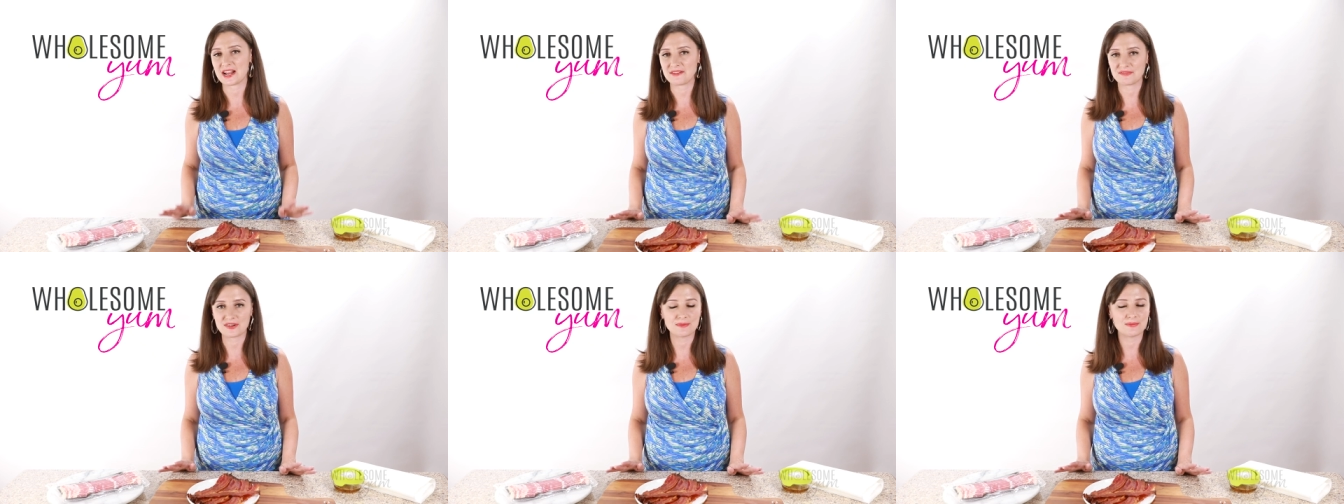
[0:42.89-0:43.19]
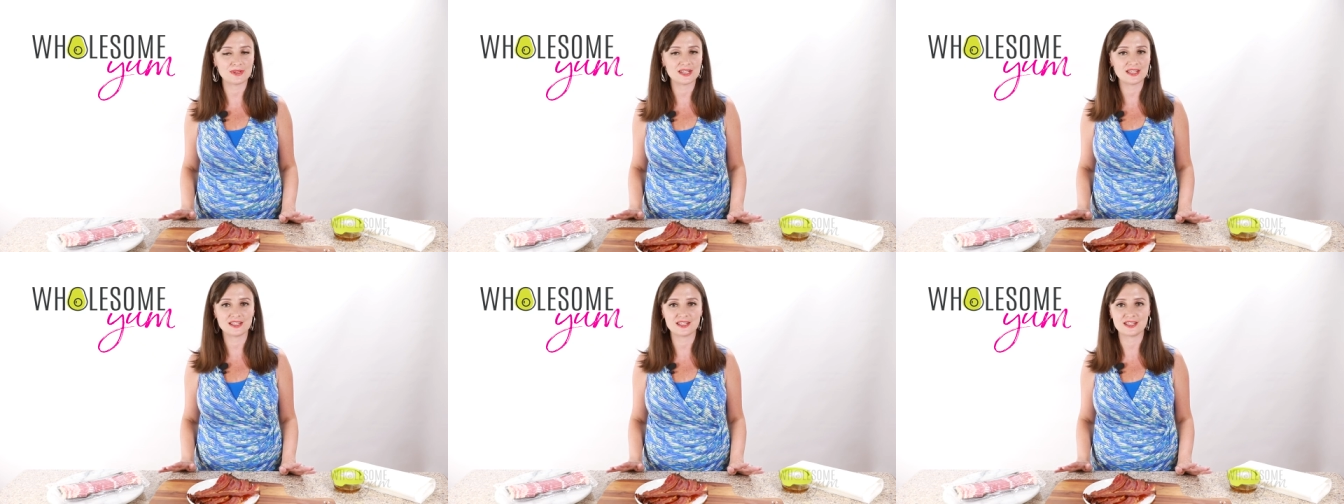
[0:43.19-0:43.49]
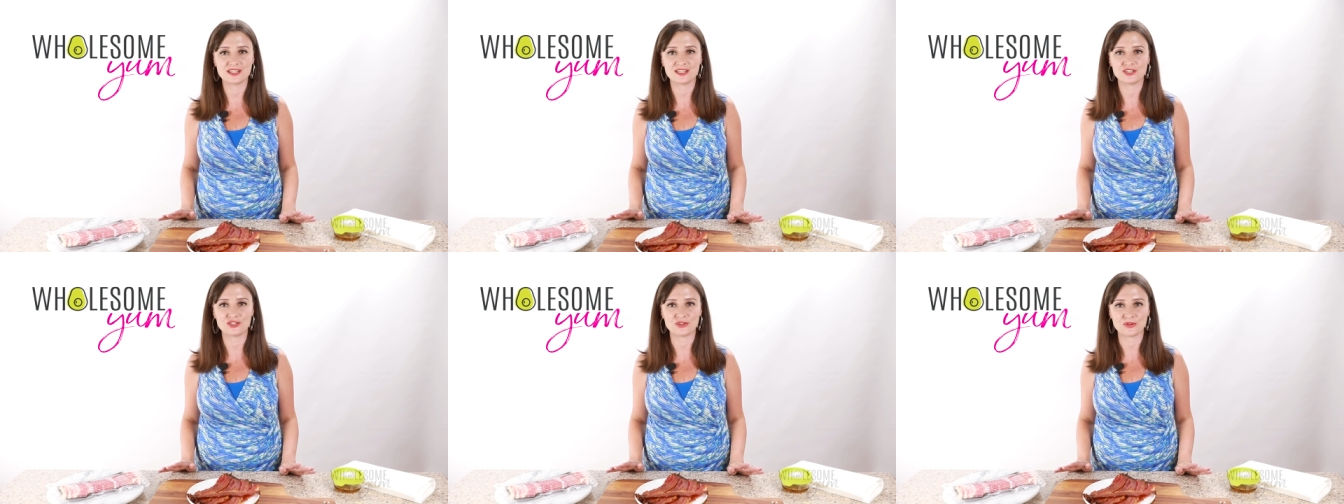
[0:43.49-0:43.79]
everybody to
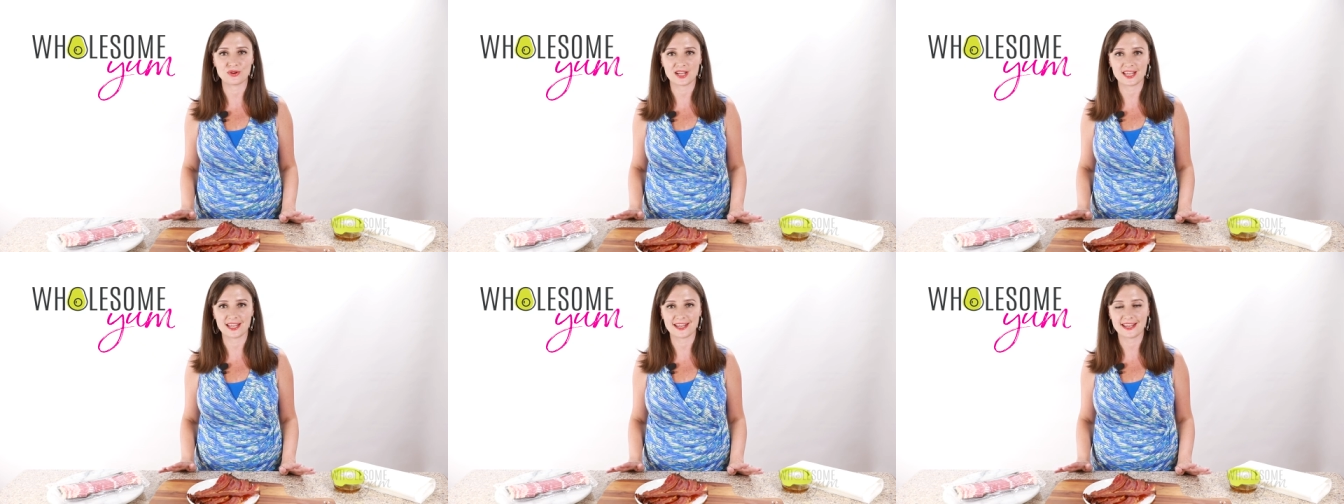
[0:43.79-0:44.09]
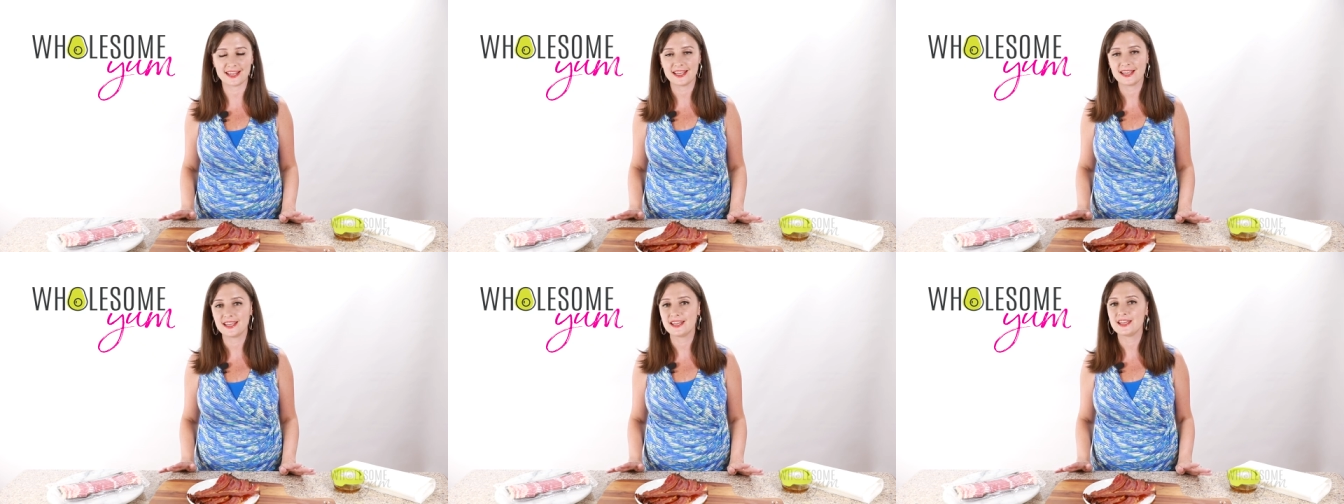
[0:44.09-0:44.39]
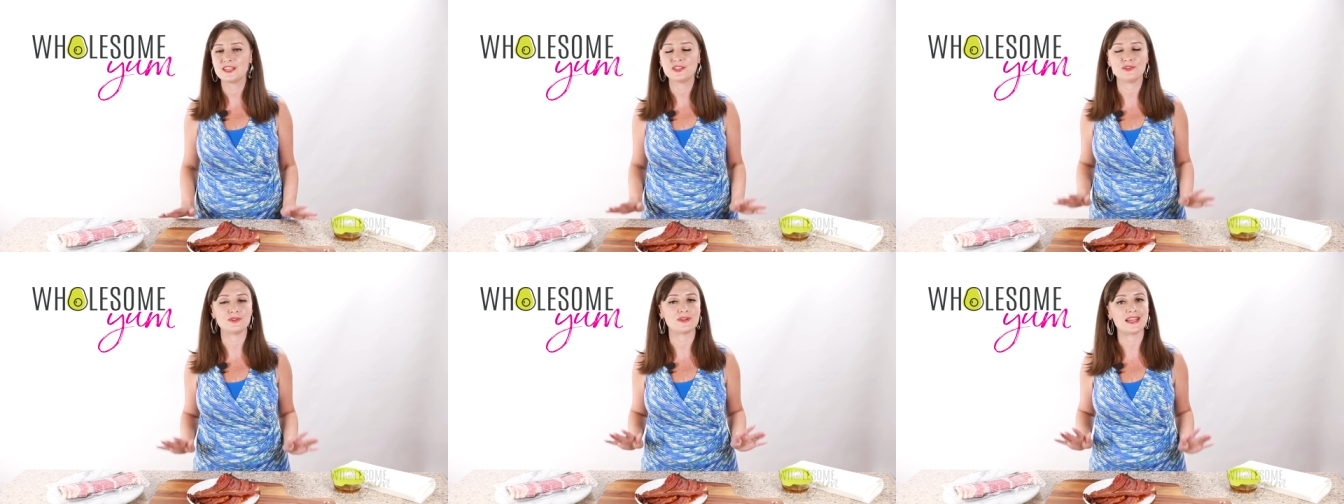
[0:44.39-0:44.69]
enjoy.
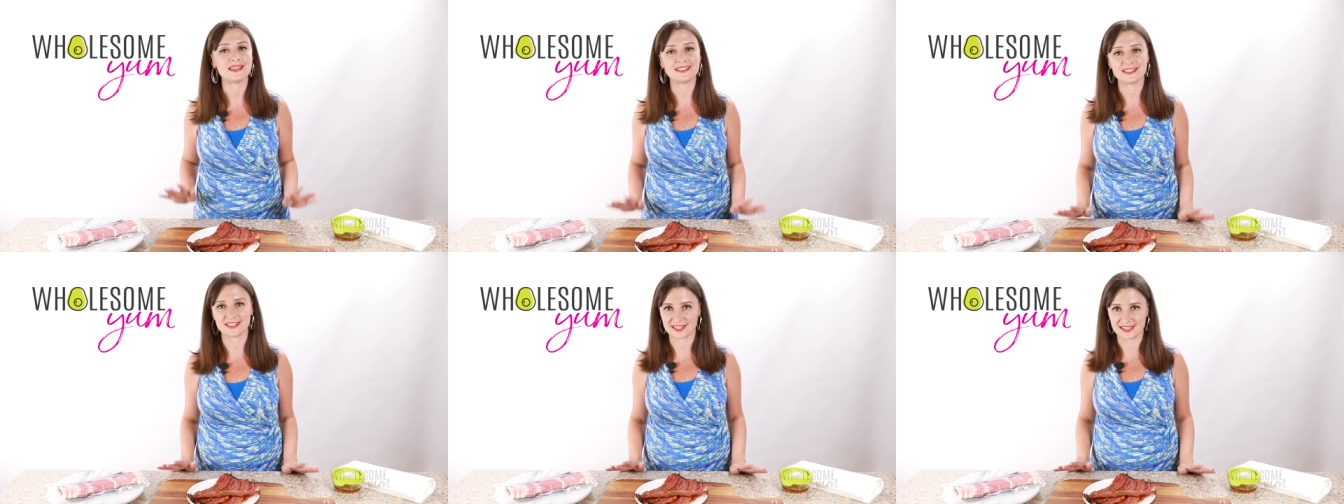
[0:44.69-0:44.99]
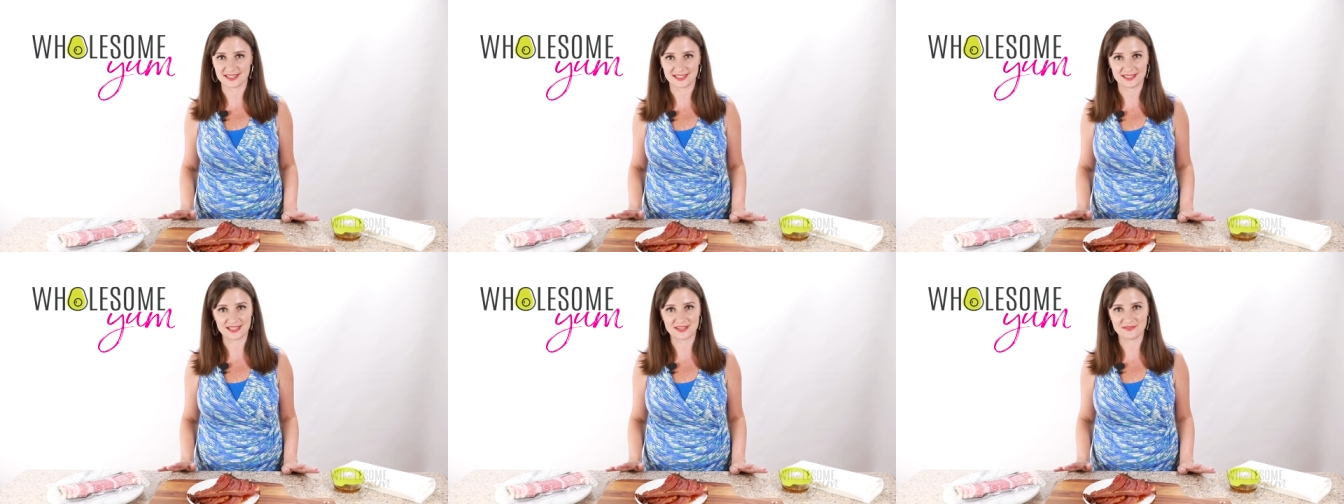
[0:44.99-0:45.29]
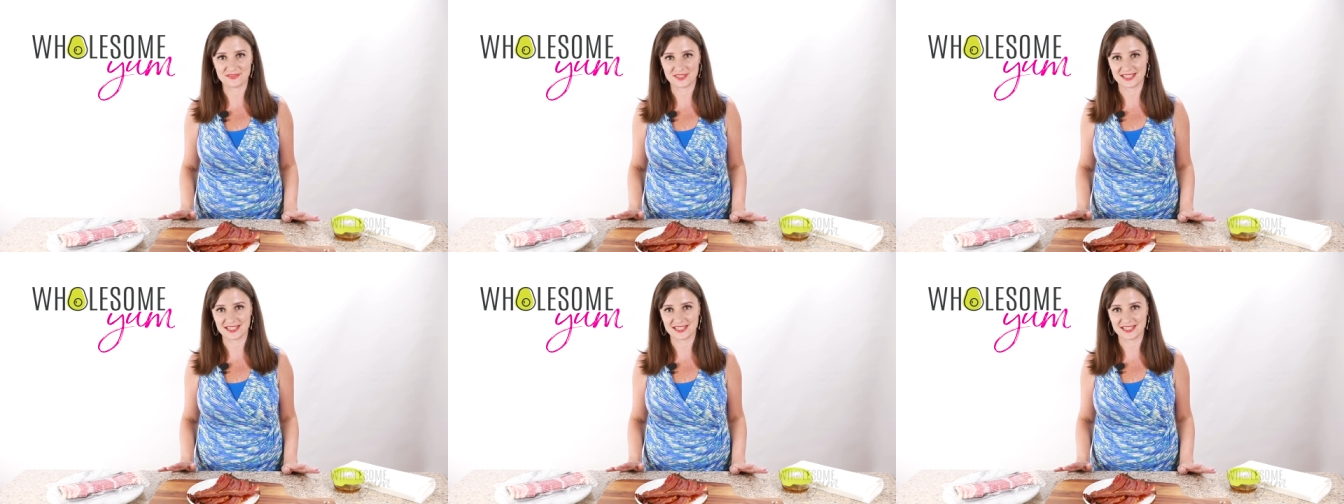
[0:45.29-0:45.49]
You guys are gonna love